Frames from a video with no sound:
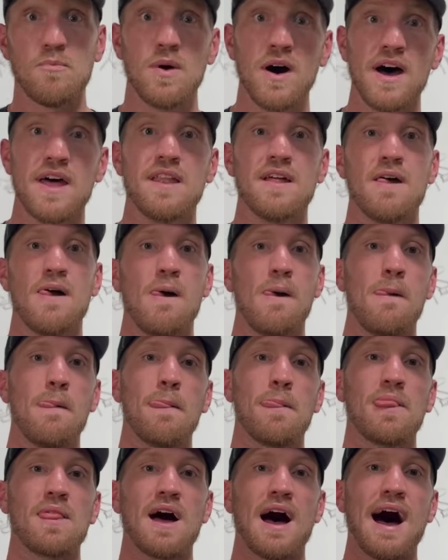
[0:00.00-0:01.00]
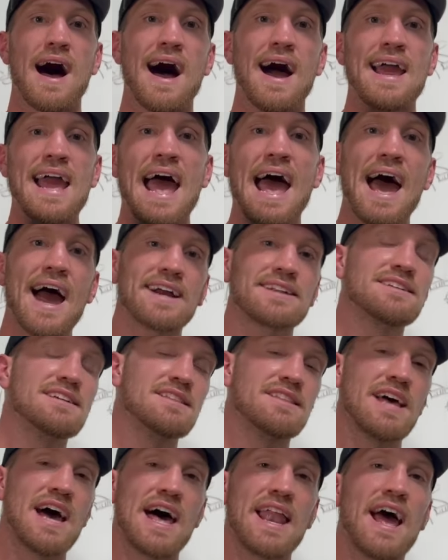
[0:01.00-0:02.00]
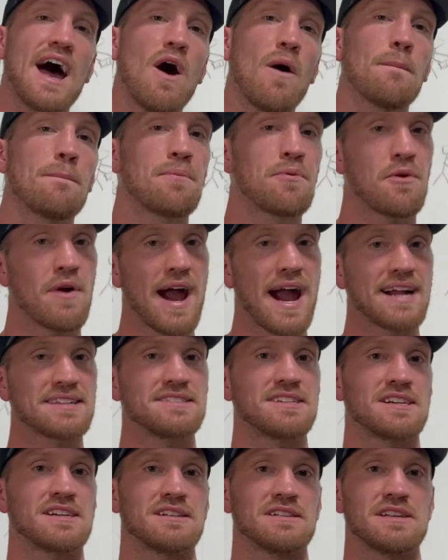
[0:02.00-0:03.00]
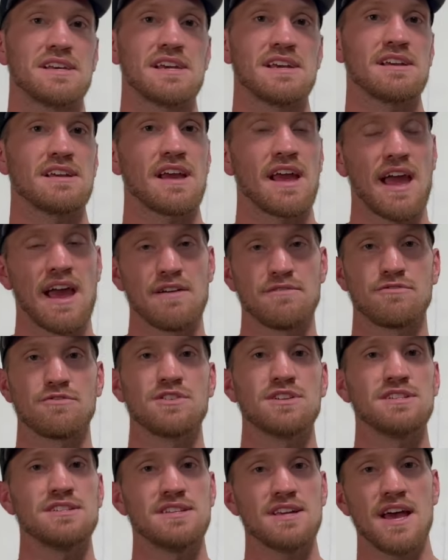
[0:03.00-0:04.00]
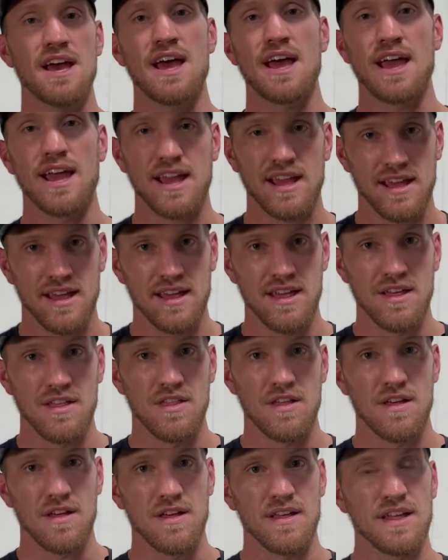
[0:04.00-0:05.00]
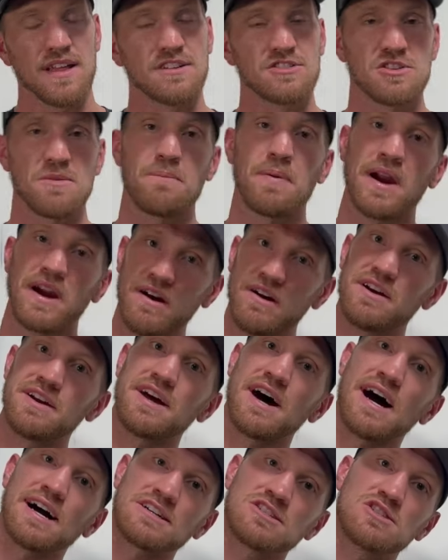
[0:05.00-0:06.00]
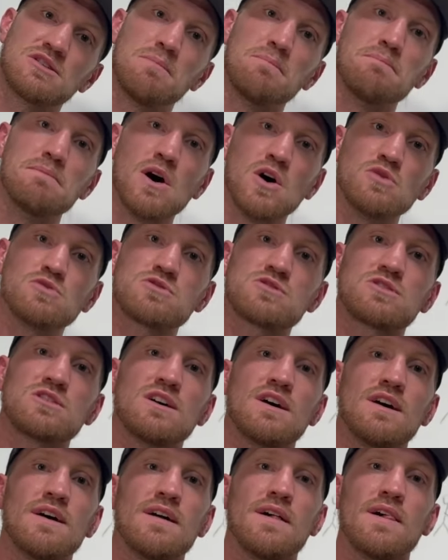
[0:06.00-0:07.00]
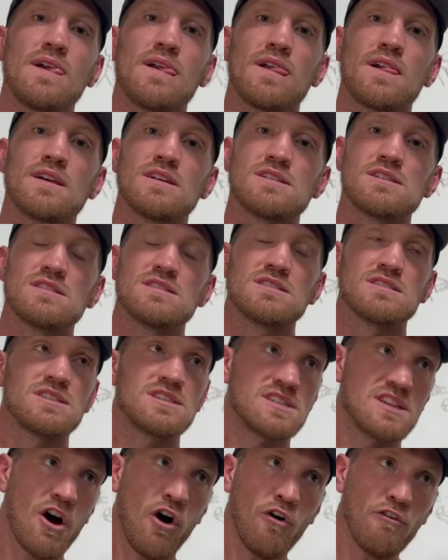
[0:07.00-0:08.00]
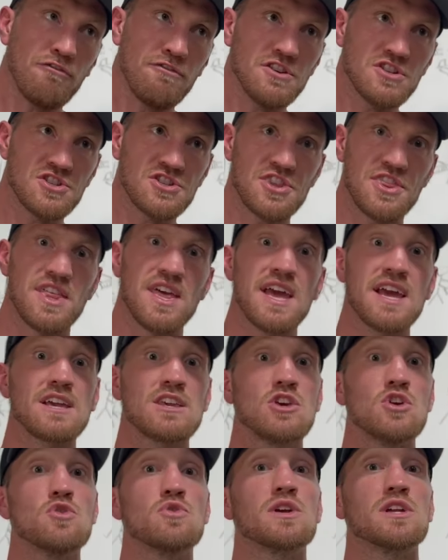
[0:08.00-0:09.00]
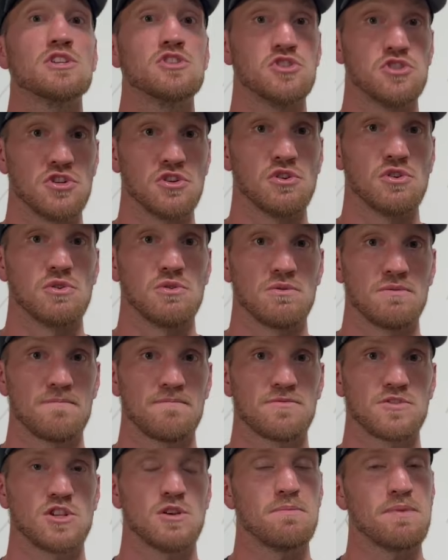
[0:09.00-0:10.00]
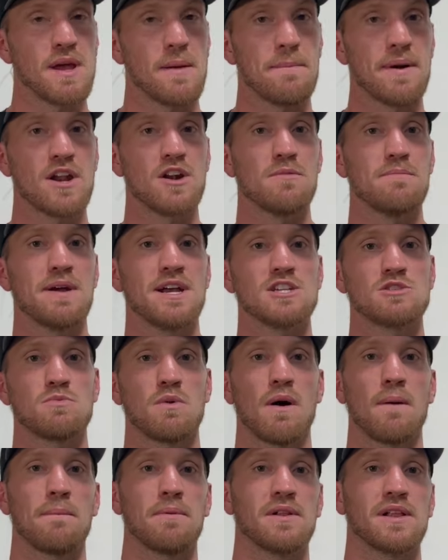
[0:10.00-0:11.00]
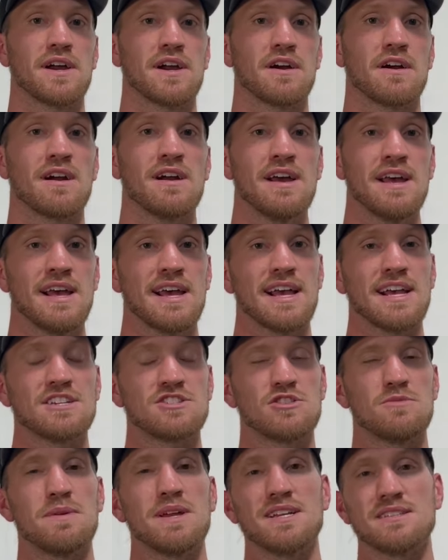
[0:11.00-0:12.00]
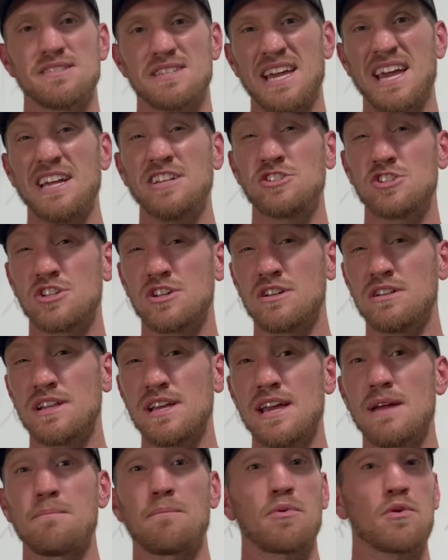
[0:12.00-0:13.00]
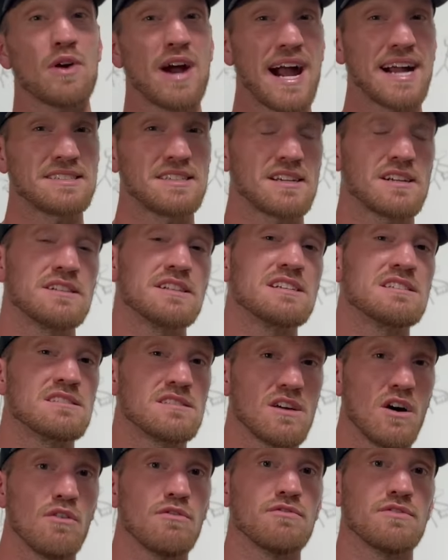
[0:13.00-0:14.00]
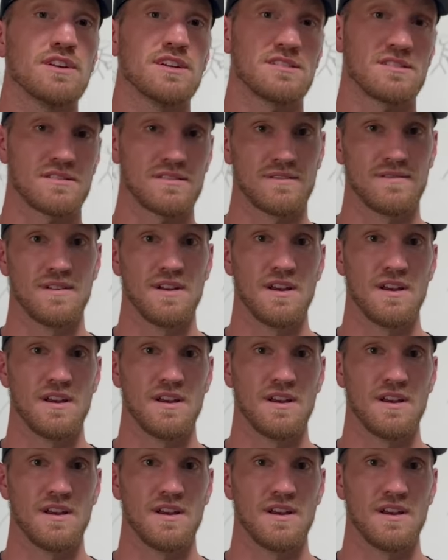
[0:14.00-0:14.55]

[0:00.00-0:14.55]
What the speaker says: But I acted that out practically every day. There's a paradox. The most selfish thing you can do to be a better baseball player is to be intentionally and practically selfless.